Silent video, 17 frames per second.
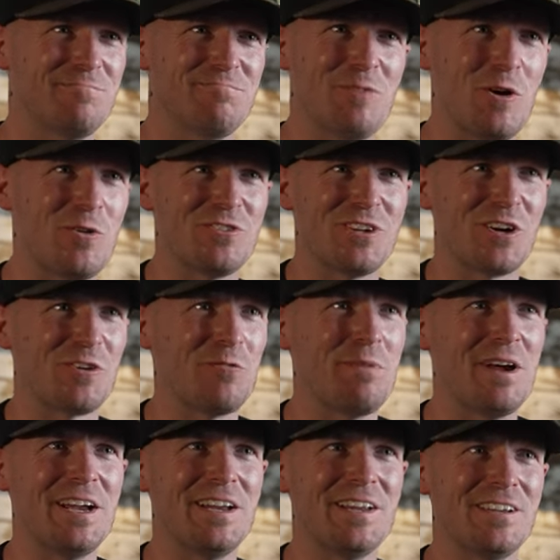Motorcycle
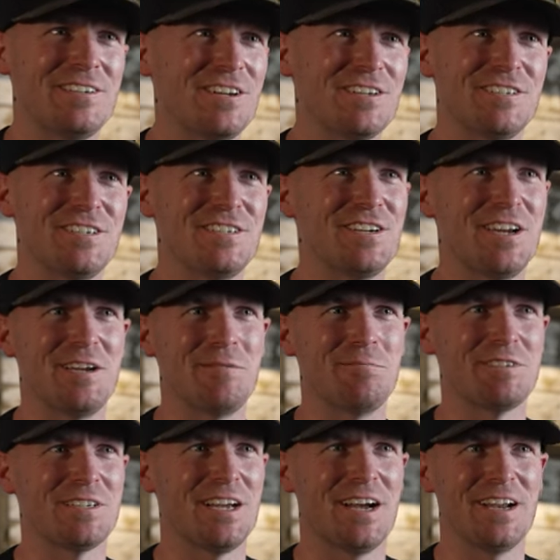Mania, Jesse
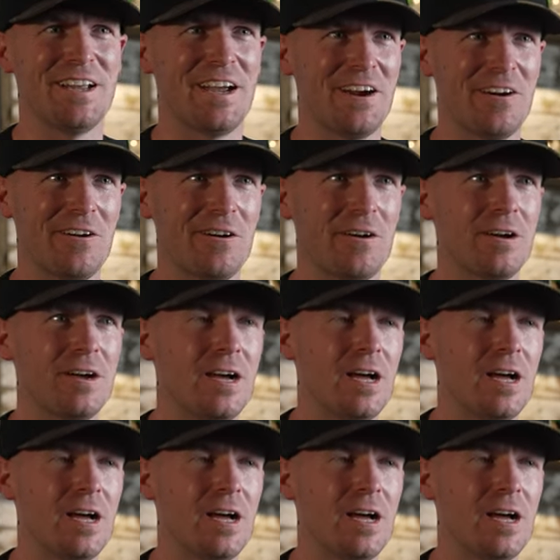James kind of era.